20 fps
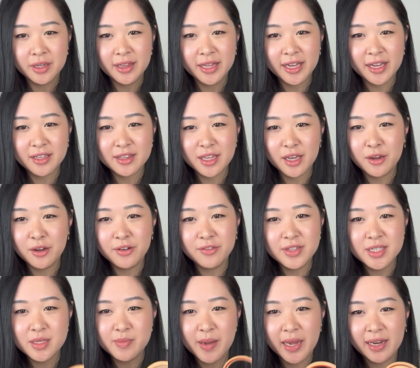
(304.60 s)
Like they could have
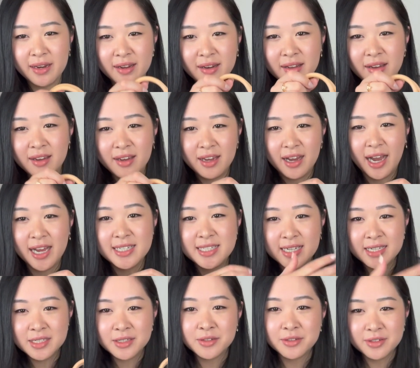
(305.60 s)
just made it
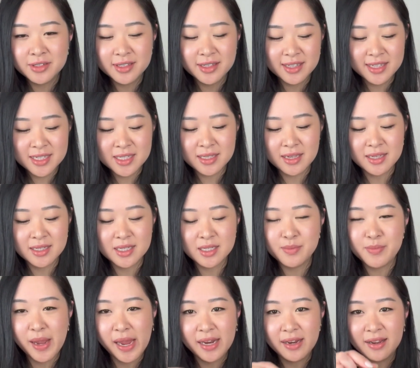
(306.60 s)
identical to this and just
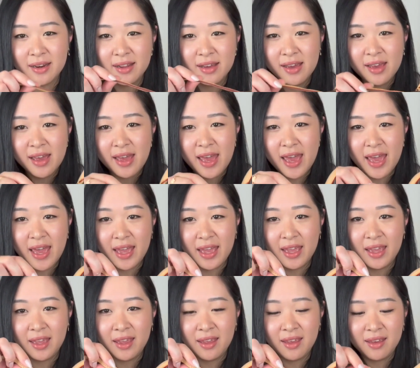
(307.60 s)
made it
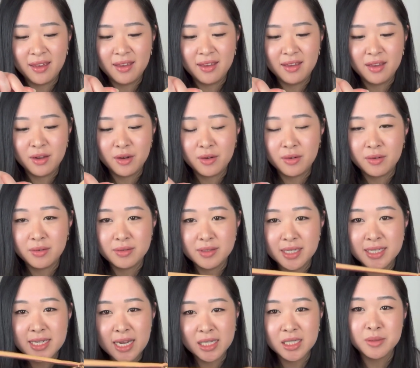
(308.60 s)
a
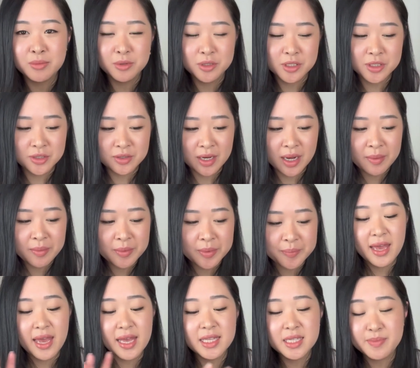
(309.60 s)
detachable strap.
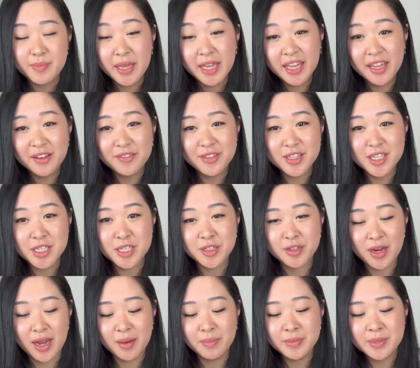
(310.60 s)
And speaking of the
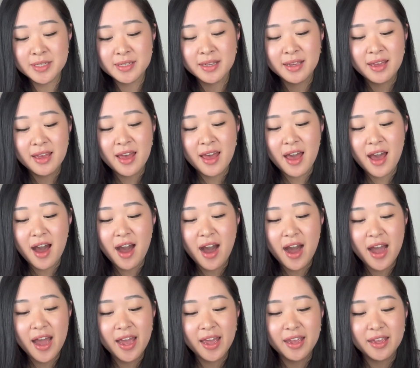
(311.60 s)
straps,
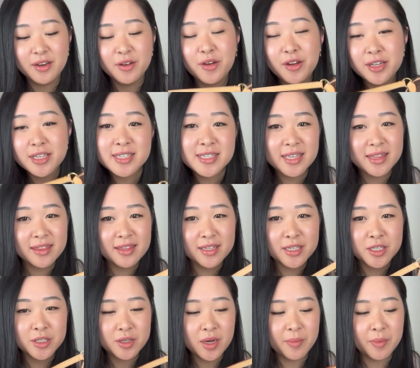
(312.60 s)
I noticed that the
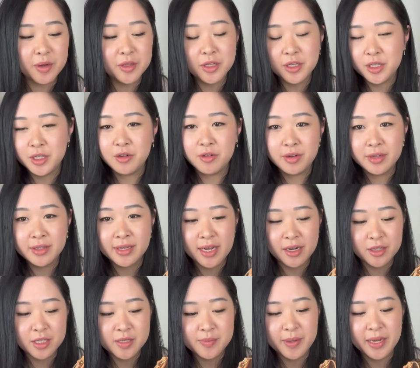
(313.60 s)
strap on the newer
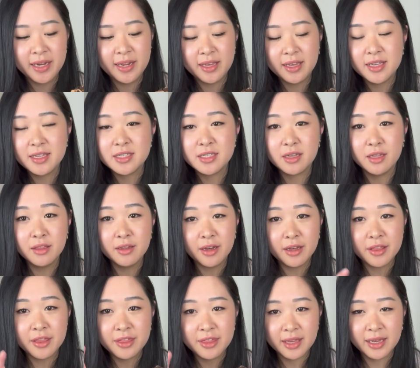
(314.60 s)
Nano Speedy is a
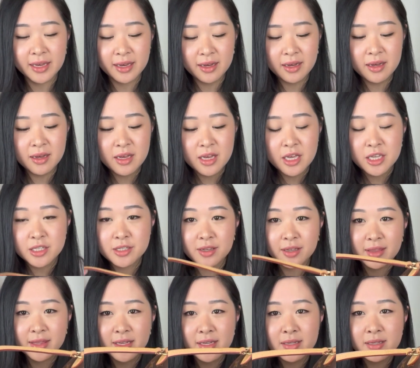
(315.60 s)
lot thicker. So
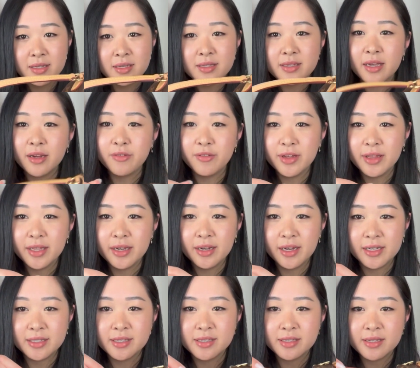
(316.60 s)
this is like really
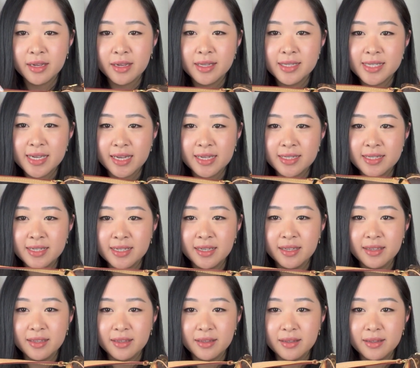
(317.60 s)
nice. It's like a
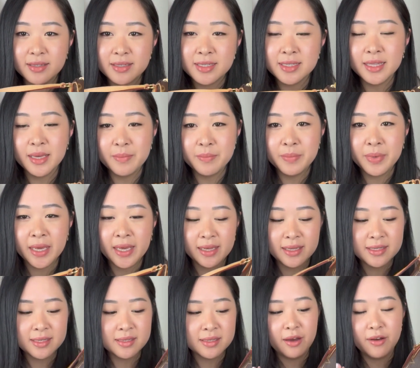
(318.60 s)
dainty, slim
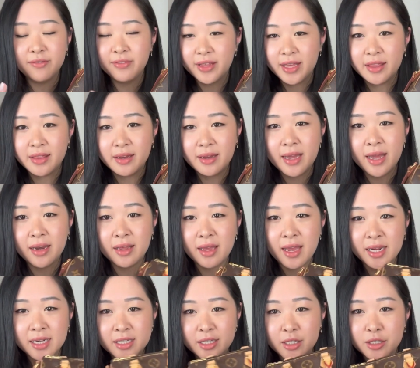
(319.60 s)
piece of leather, and it
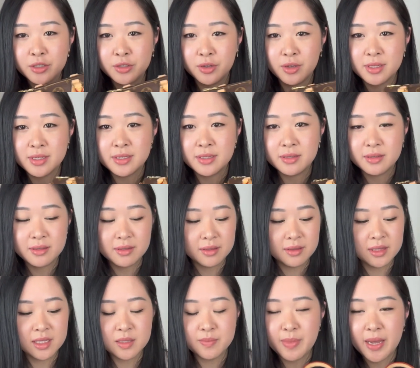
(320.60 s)
actually suits
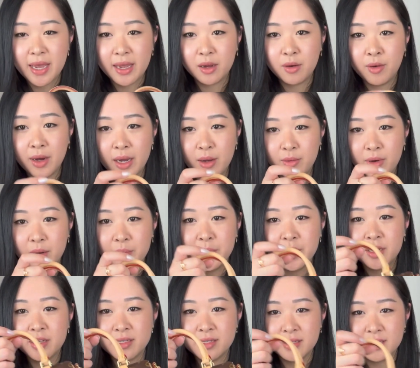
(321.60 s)
this bag quite well
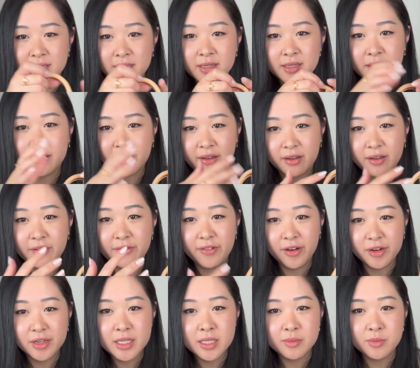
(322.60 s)
because this is a
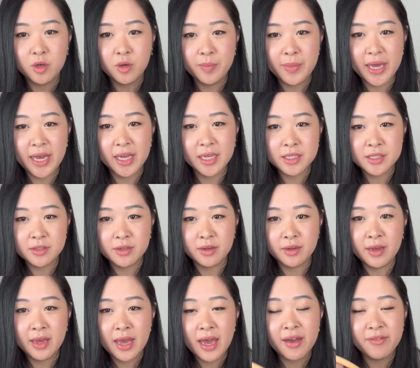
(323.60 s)
very small bag. So
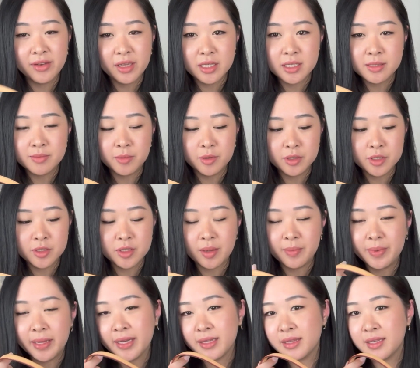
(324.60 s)
having a small
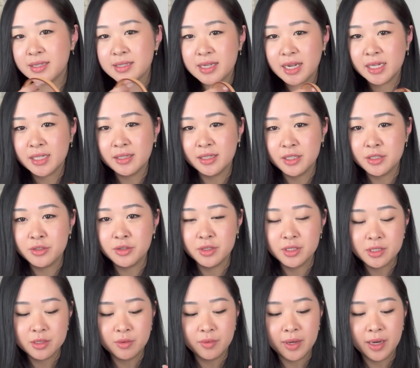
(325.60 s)
strap like this actually
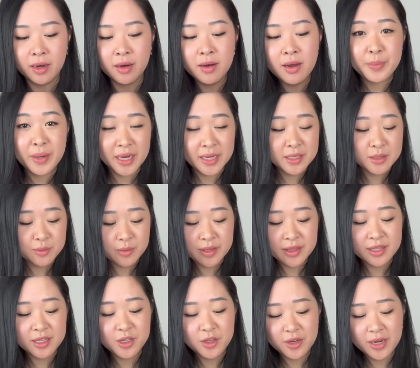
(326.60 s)
suits it well. But with
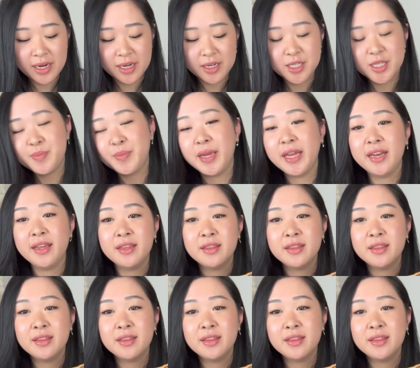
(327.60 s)
the new Nano Speedy,